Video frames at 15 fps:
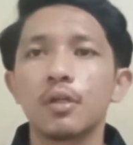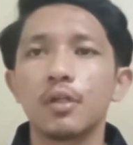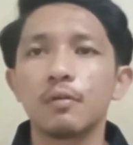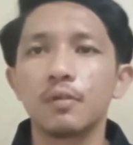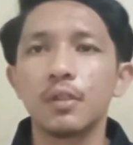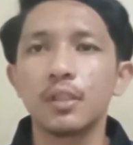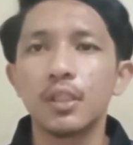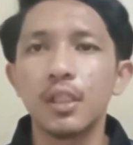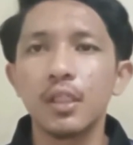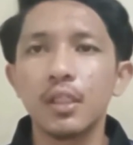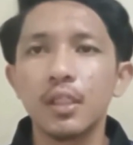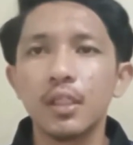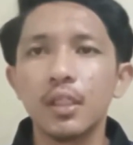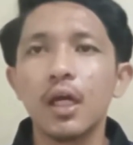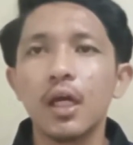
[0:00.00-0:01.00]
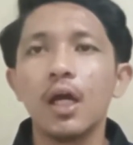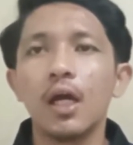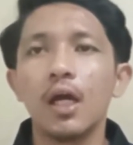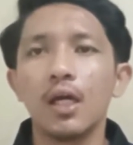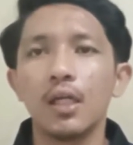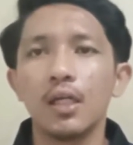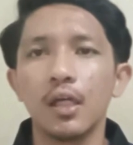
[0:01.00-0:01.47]
everything
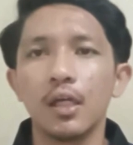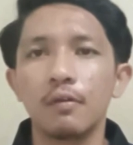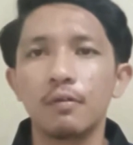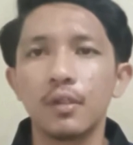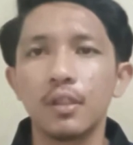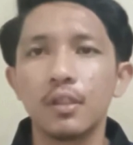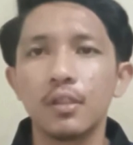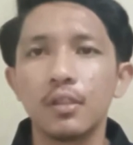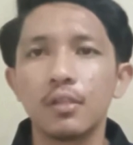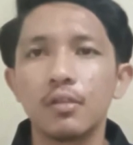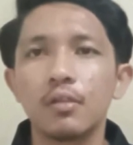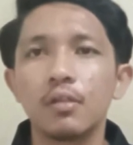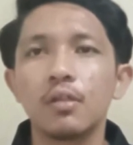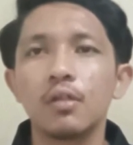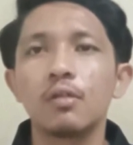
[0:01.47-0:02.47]
I have learned.